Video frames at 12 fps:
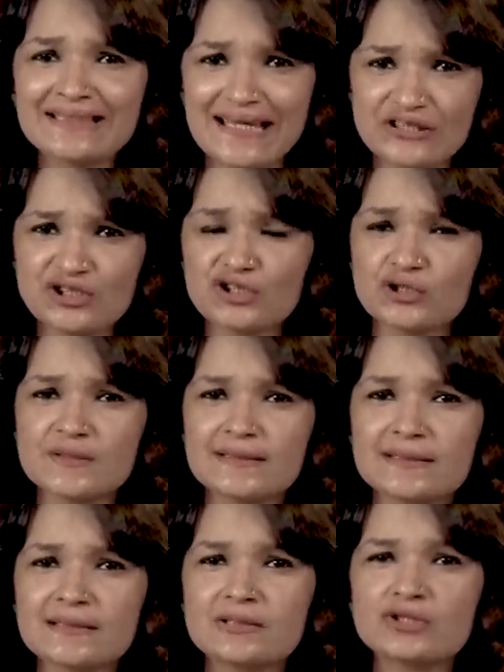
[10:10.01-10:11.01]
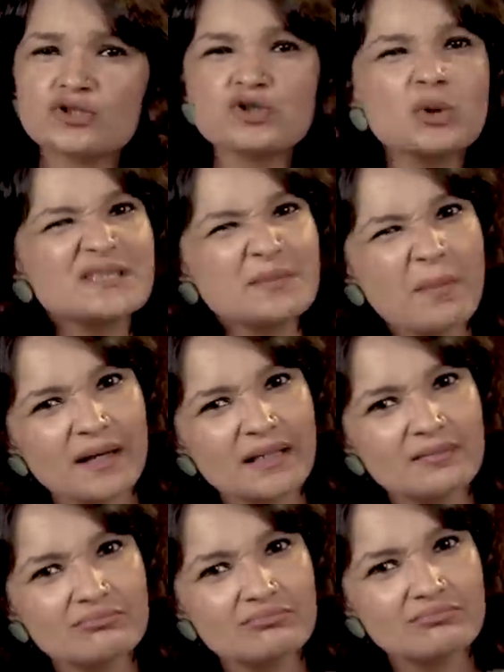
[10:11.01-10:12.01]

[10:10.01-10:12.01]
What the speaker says: tensions to show us a party?